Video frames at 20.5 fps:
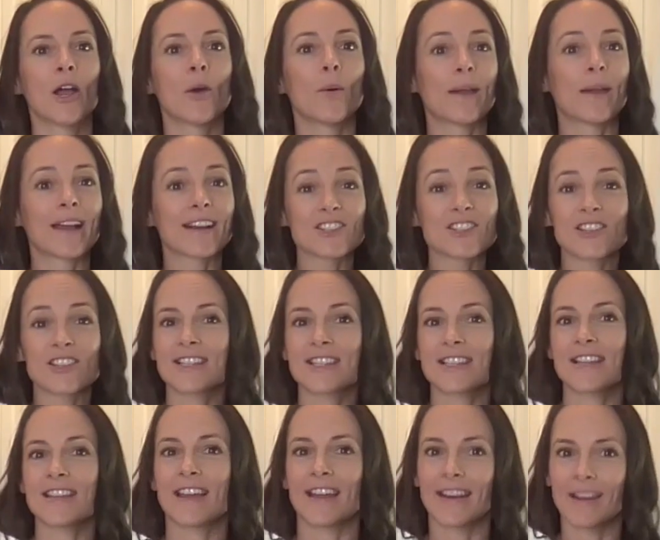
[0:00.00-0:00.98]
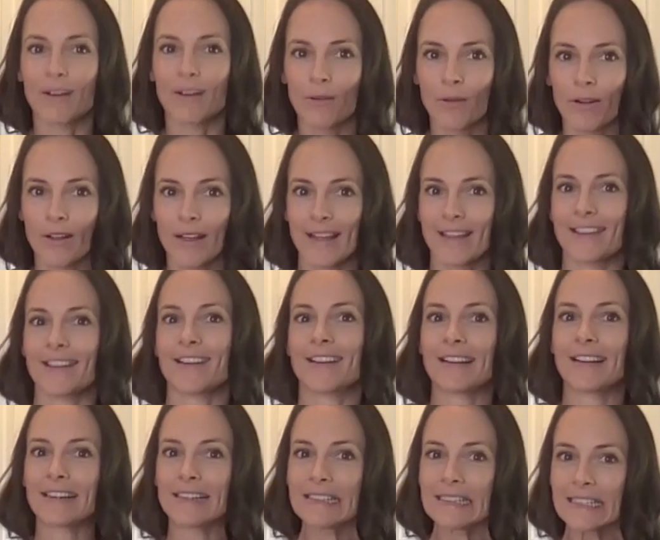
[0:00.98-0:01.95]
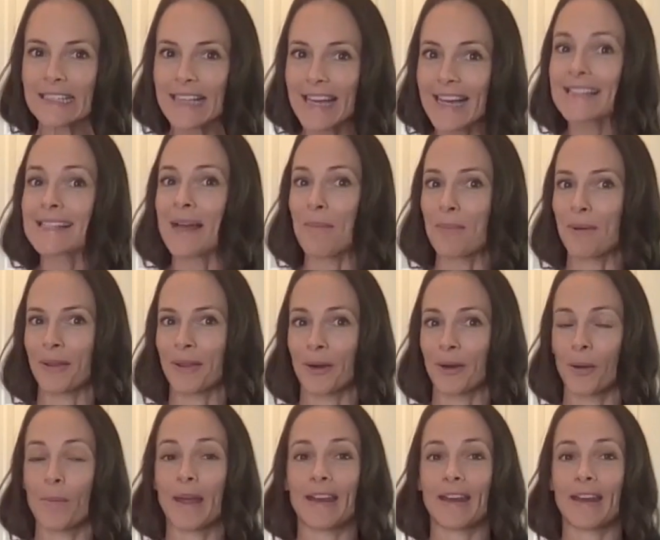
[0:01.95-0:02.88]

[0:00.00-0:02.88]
we actually see that it kicks up a little bit,